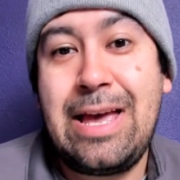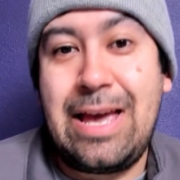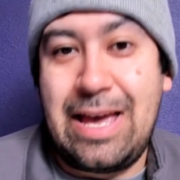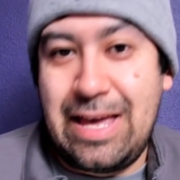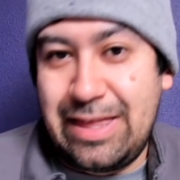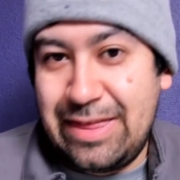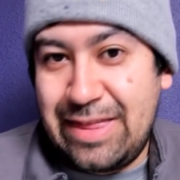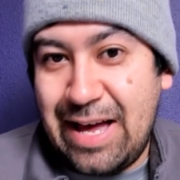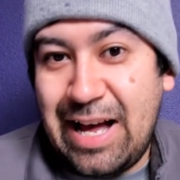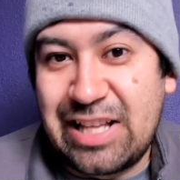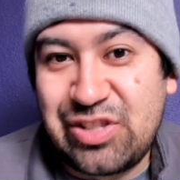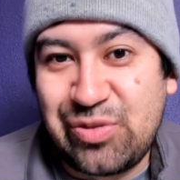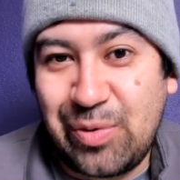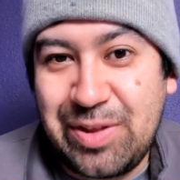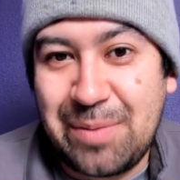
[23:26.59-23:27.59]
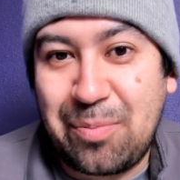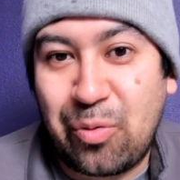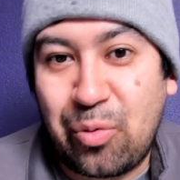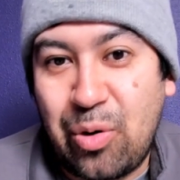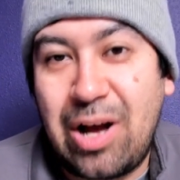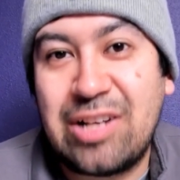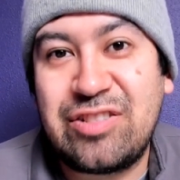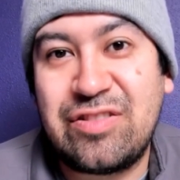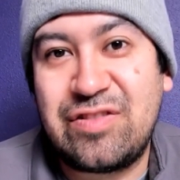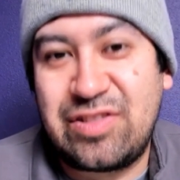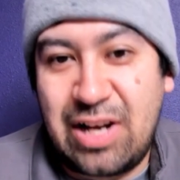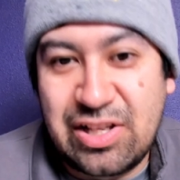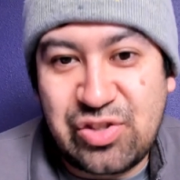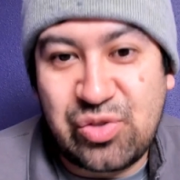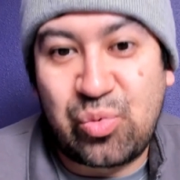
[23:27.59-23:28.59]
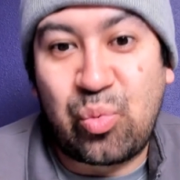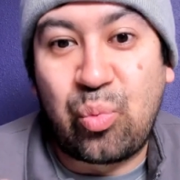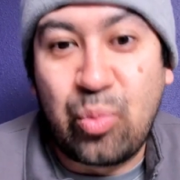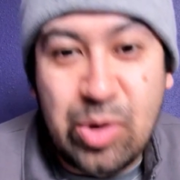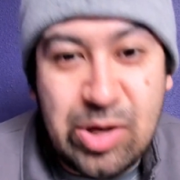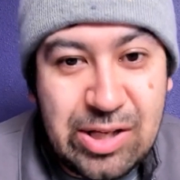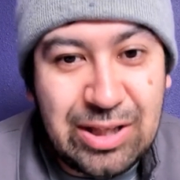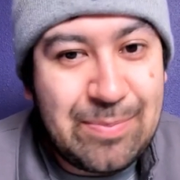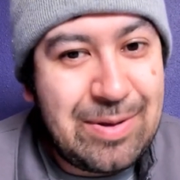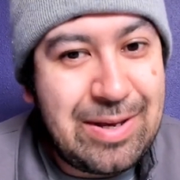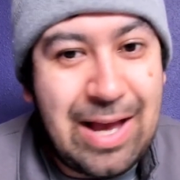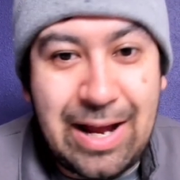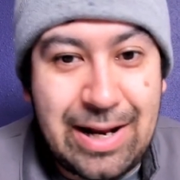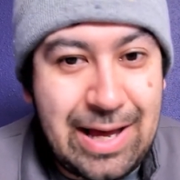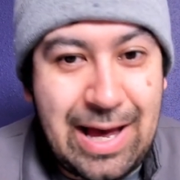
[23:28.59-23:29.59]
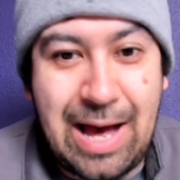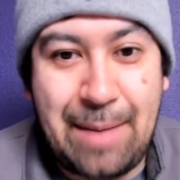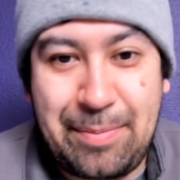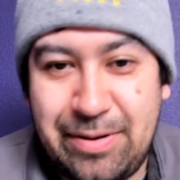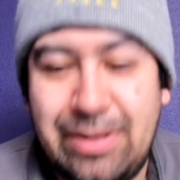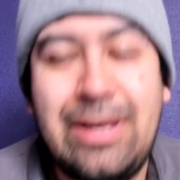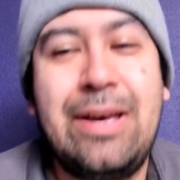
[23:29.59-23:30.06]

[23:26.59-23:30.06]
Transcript: and that's when the barrage of shots really began to happen.